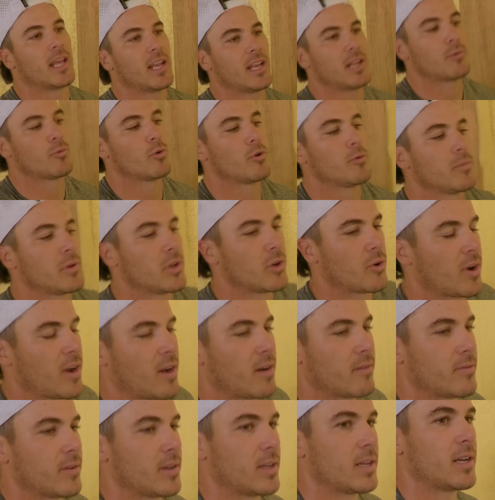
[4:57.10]
any room in your
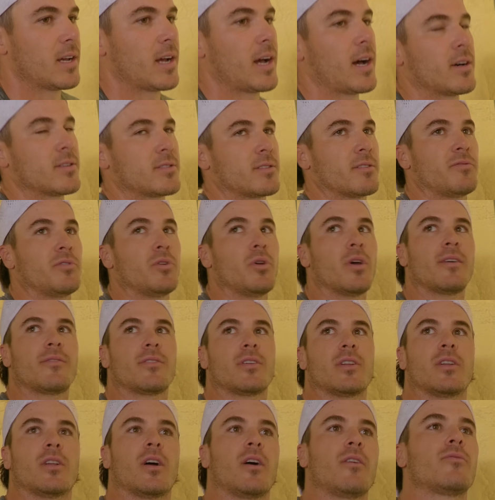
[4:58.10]
house. If you have
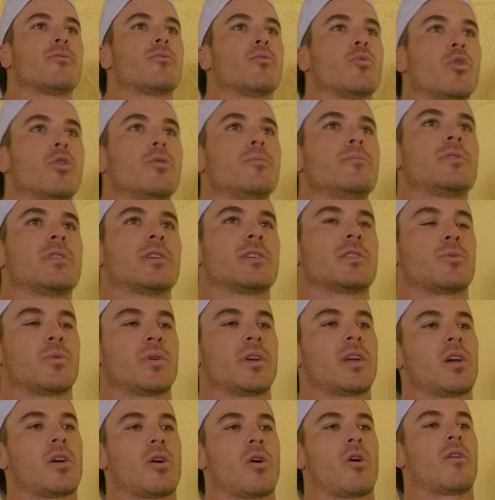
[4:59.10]
enough room to
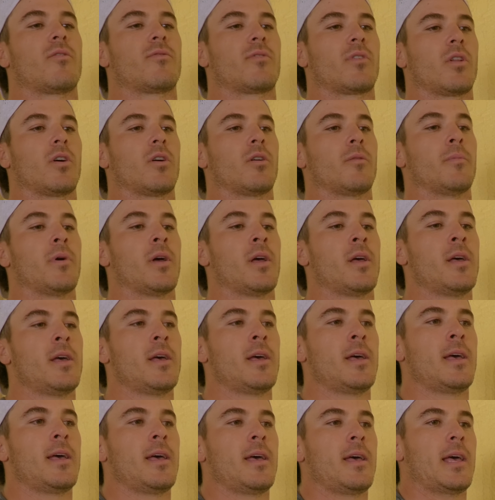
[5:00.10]
swing a golf club
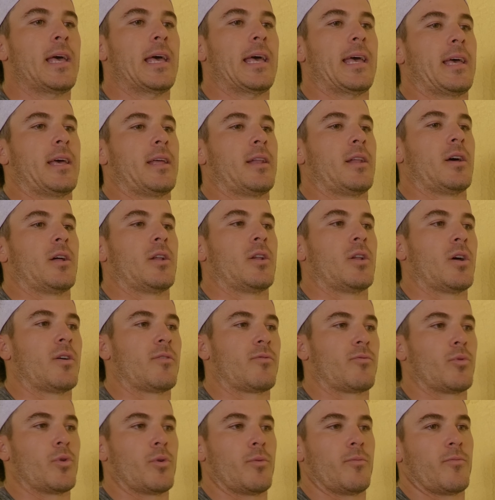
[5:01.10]
and
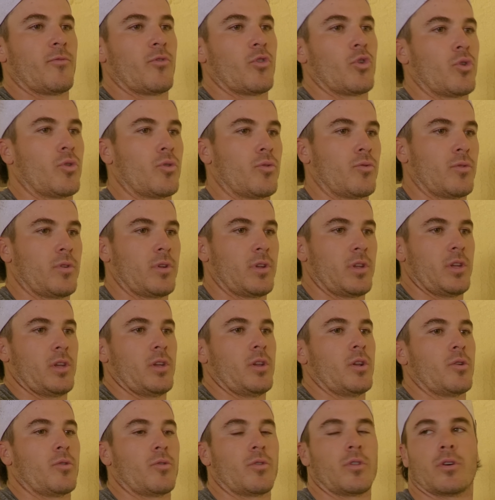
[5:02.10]
enough room for,
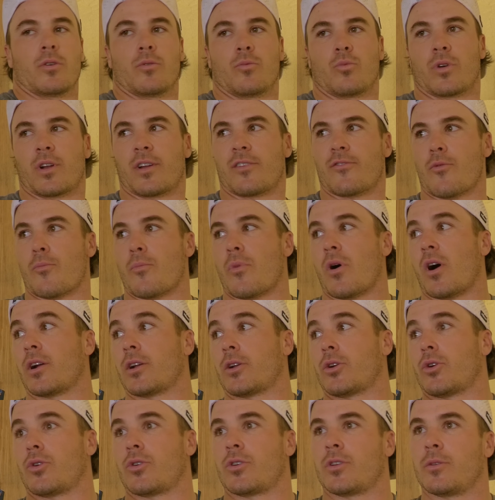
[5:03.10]
you know, the whatever
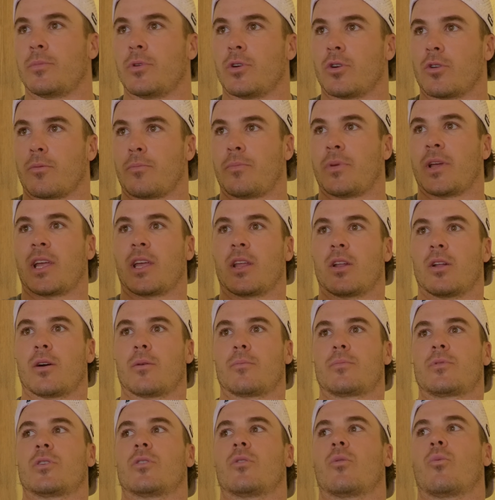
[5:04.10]
monitor to be able to pick it
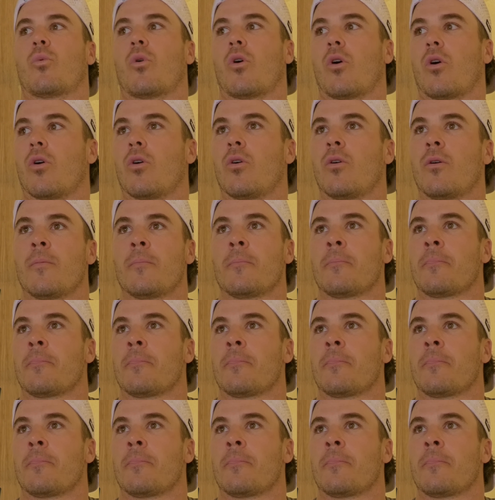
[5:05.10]
up to the wall,